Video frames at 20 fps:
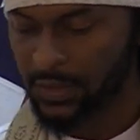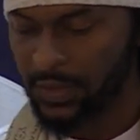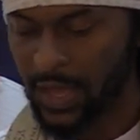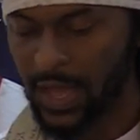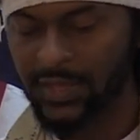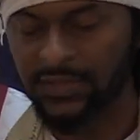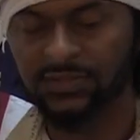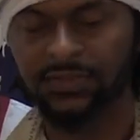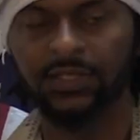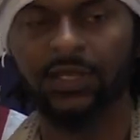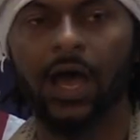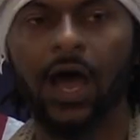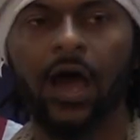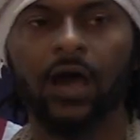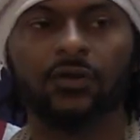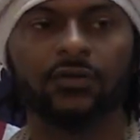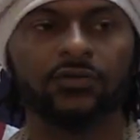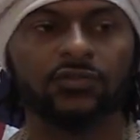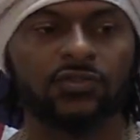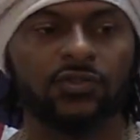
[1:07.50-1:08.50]
I extend
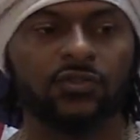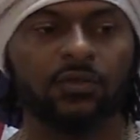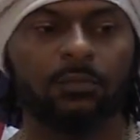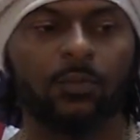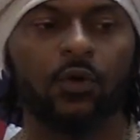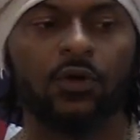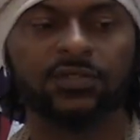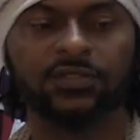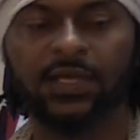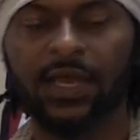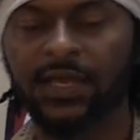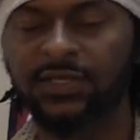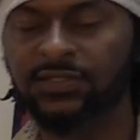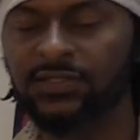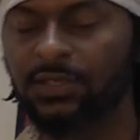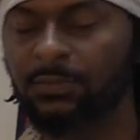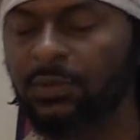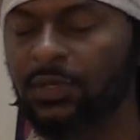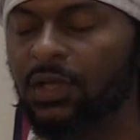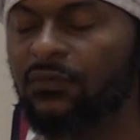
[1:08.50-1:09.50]
honors to the Moorish
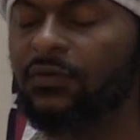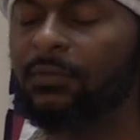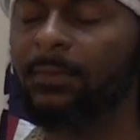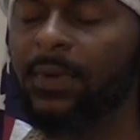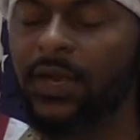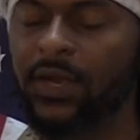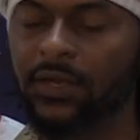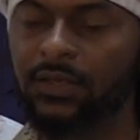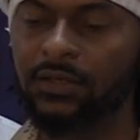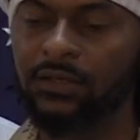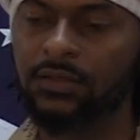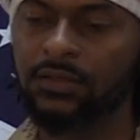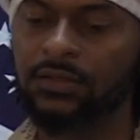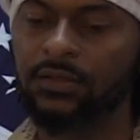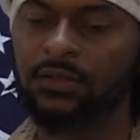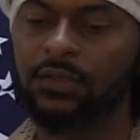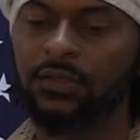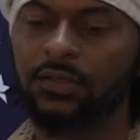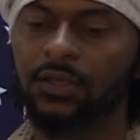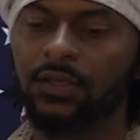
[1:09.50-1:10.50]
Science Temple of America,
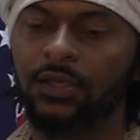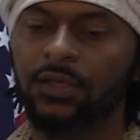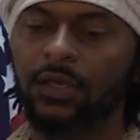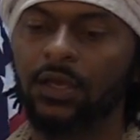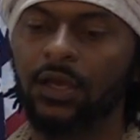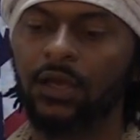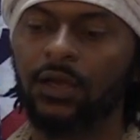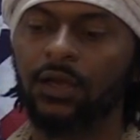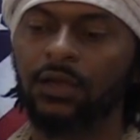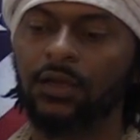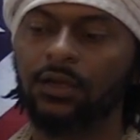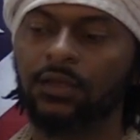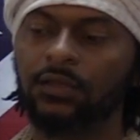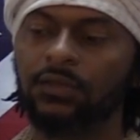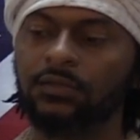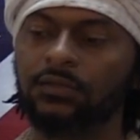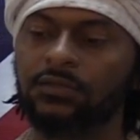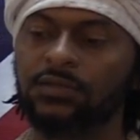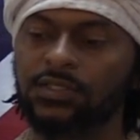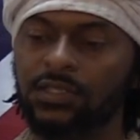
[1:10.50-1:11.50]

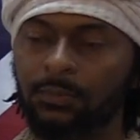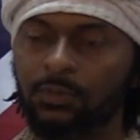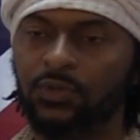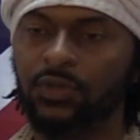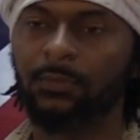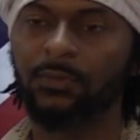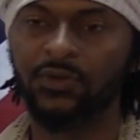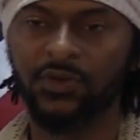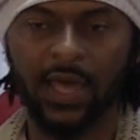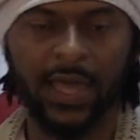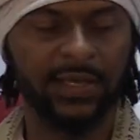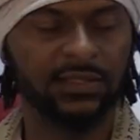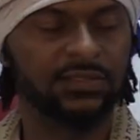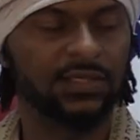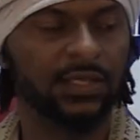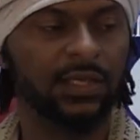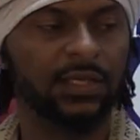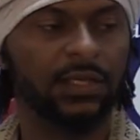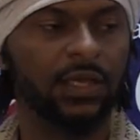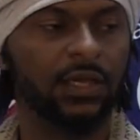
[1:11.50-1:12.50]
Temple number
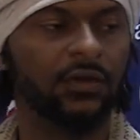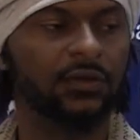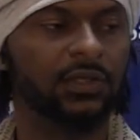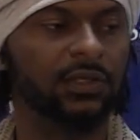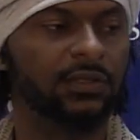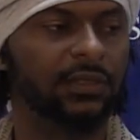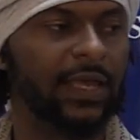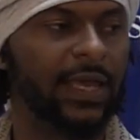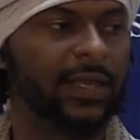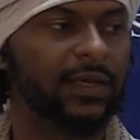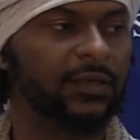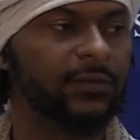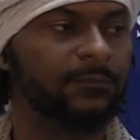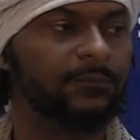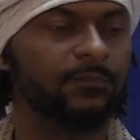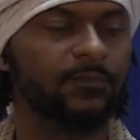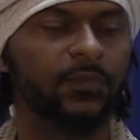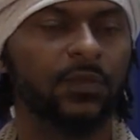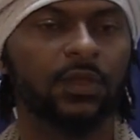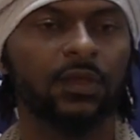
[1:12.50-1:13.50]
19 here in Atlanta,
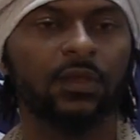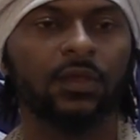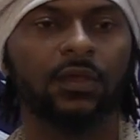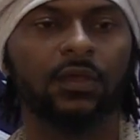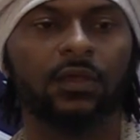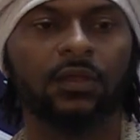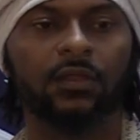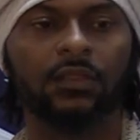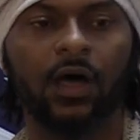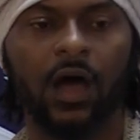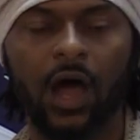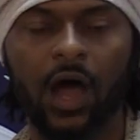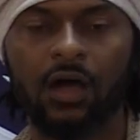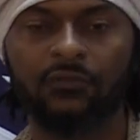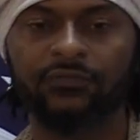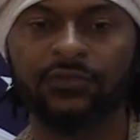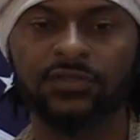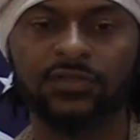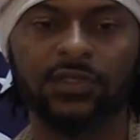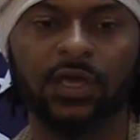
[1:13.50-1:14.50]
the
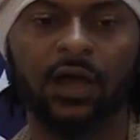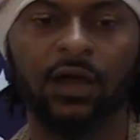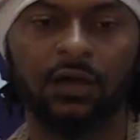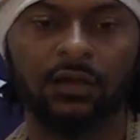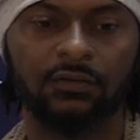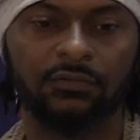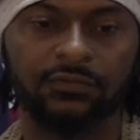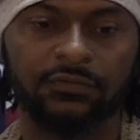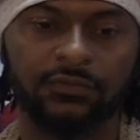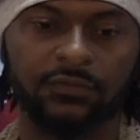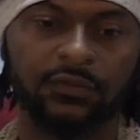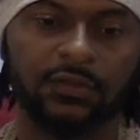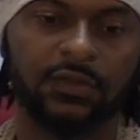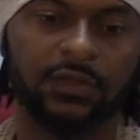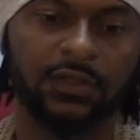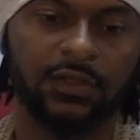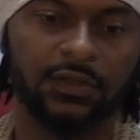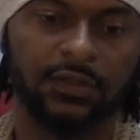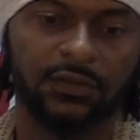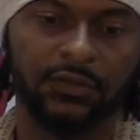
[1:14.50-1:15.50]
office of
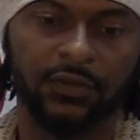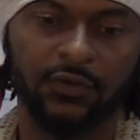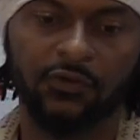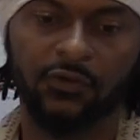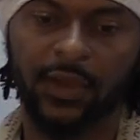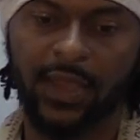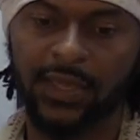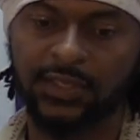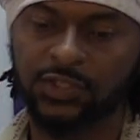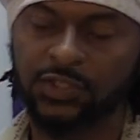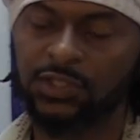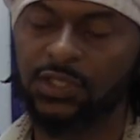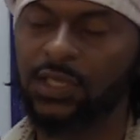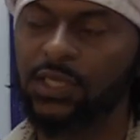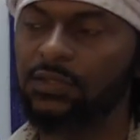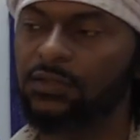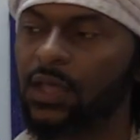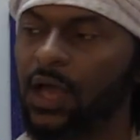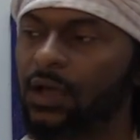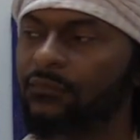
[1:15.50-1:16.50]
the Grand
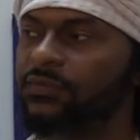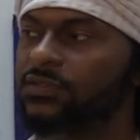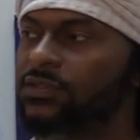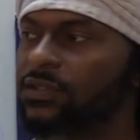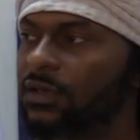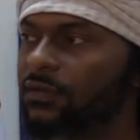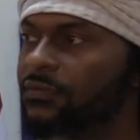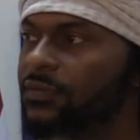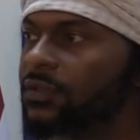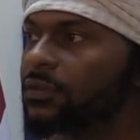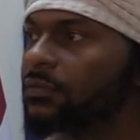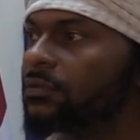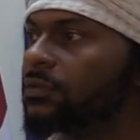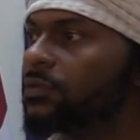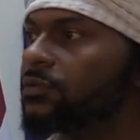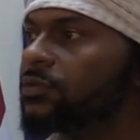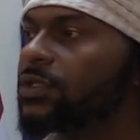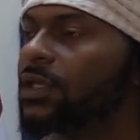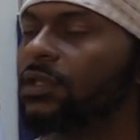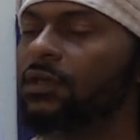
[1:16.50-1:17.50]
Sheikh, the office of the
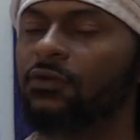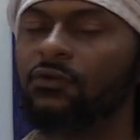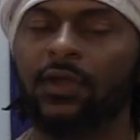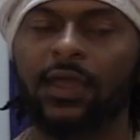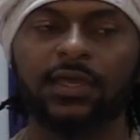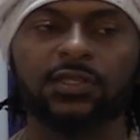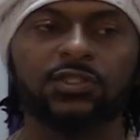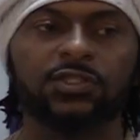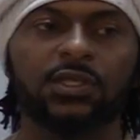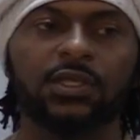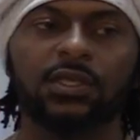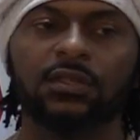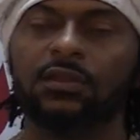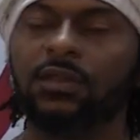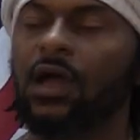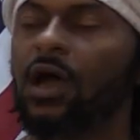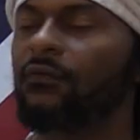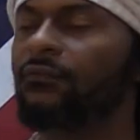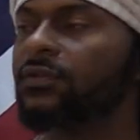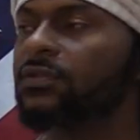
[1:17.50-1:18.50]
Lieutenant Grand Sheikh,
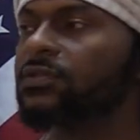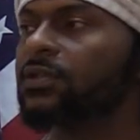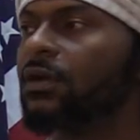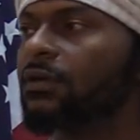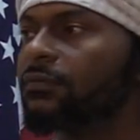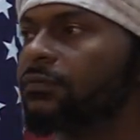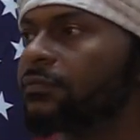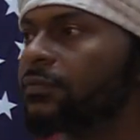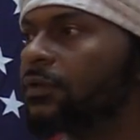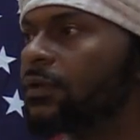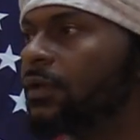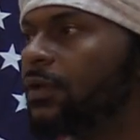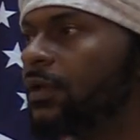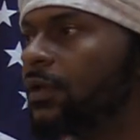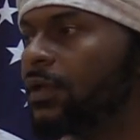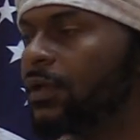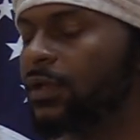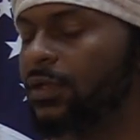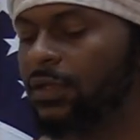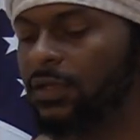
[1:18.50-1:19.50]
the office of
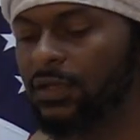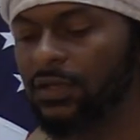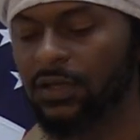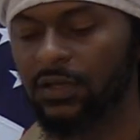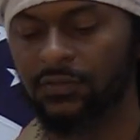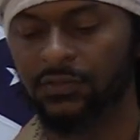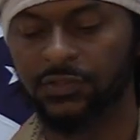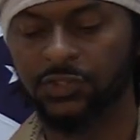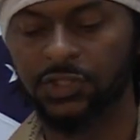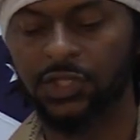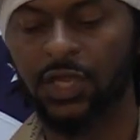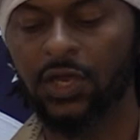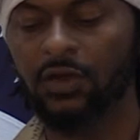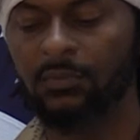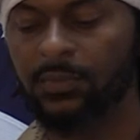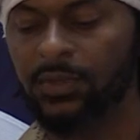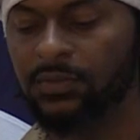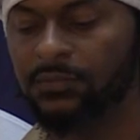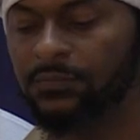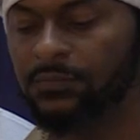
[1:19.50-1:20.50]
the
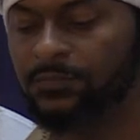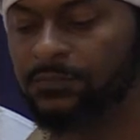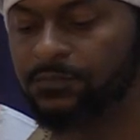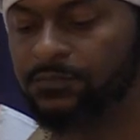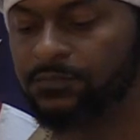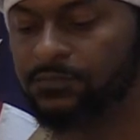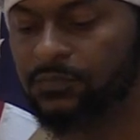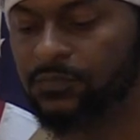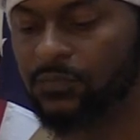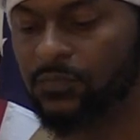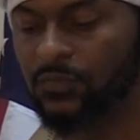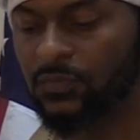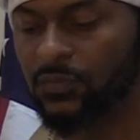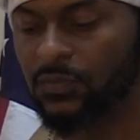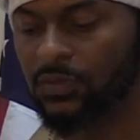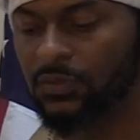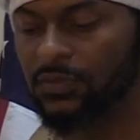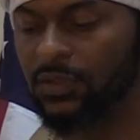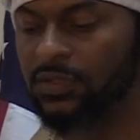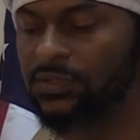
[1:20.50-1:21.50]
chairman,
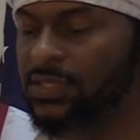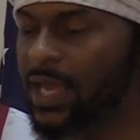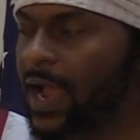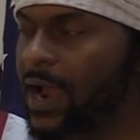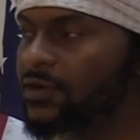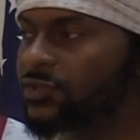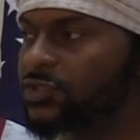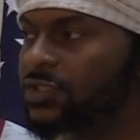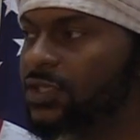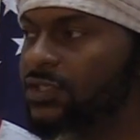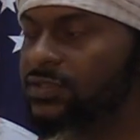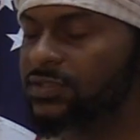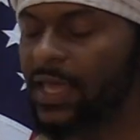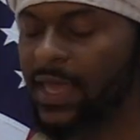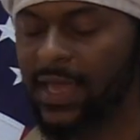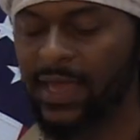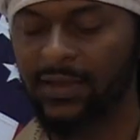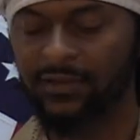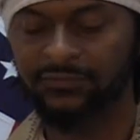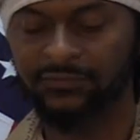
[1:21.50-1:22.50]
the entire Sheikh
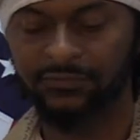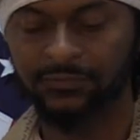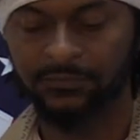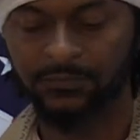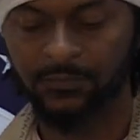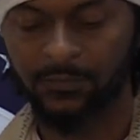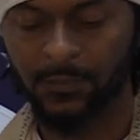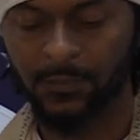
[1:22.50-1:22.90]
staff.